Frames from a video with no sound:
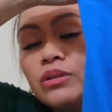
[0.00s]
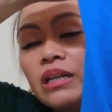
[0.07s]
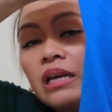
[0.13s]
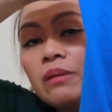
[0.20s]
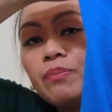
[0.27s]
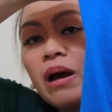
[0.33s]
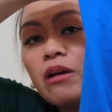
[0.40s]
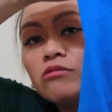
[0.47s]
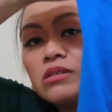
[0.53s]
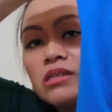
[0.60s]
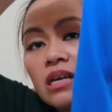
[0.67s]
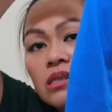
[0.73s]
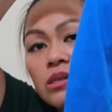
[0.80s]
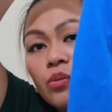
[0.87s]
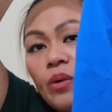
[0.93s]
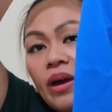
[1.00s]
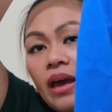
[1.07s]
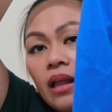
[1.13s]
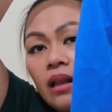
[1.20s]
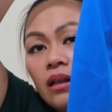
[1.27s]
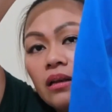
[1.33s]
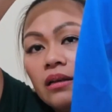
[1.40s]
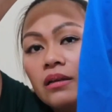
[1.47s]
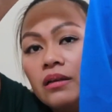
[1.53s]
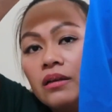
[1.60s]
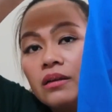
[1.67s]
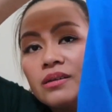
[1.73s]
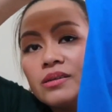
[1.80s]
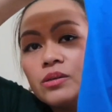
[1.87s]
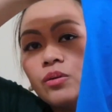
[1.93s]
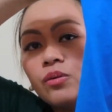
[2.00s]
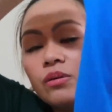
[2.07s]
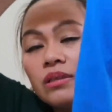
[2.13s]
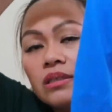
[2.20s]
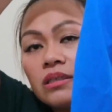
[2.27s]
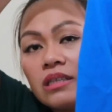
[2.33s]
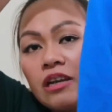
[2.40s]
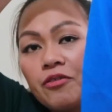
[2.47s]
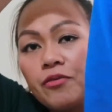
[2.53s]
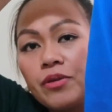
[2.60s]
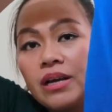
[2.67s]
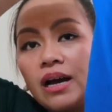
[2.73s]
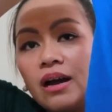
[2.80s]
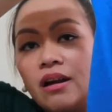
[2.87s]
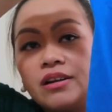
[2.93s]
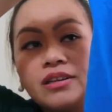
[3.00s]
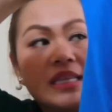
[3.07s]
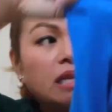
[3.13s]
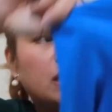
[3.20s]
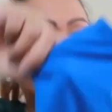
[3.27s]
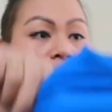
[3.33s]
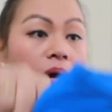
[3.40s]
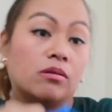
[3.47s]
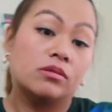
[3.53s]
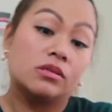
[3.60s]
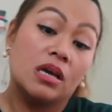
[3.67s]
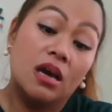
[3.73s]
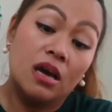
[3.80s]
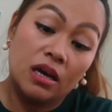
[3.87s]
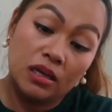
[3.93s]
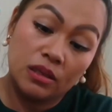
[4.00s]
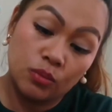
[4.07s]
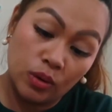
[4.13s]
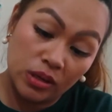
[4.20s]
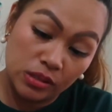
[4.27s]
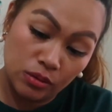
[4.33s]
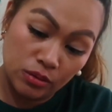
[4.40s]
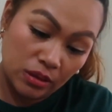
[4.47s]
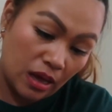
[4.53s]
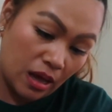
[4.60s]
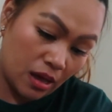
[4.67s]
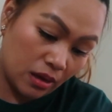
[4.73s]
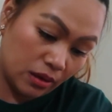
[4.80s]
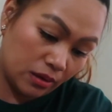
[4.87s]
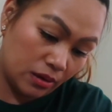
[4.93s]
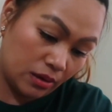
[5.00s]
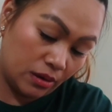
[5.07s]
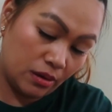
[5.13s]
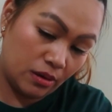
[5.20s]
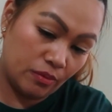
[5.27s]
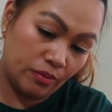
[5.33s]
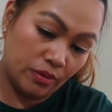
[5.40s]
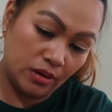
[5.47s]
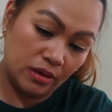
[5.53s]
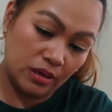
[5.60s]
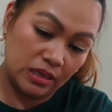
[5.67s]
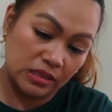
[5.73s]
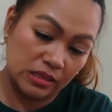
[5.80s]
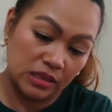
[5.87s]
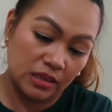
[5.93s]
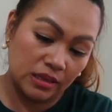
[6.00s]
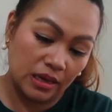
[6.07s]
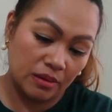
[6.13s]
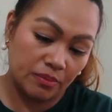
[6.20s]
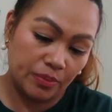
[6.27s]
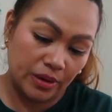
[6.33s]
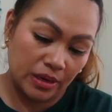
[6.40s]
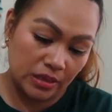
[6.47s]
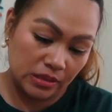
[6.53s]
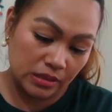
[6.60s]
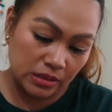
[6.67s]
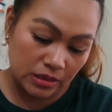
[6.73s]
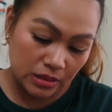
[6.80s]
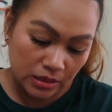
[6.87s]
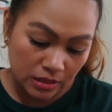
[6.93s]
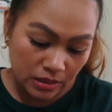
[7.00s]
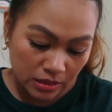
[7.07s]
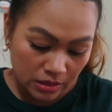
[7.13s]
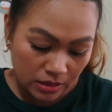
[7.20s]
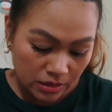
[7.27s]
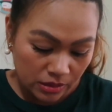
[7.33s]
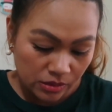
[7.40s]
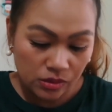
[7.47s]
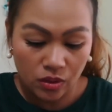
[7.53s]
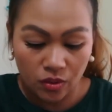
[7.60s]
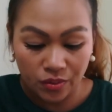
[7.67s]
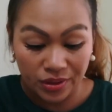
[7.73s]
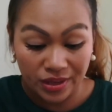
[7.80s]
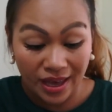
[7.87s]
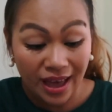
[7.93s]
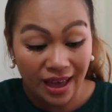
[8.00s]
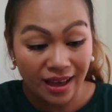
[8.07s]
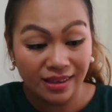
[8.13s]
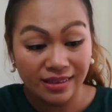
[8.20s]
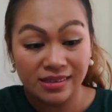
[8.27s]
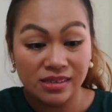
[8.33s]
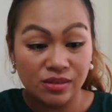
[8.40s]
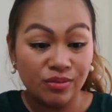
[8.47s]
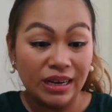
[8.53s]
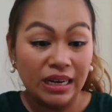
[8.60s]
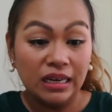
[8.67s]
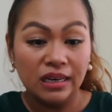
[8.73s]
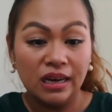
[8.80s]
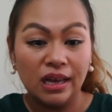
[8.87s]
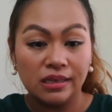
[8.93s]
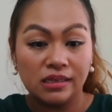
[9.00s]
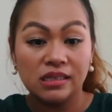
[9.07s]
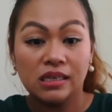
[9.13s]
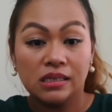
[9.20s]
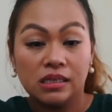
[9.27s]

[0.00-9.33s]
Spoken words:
£3 as well. So all the stuff we got are £3. It was on the hanger. Where is the tag price? So yeah, it's really nice. This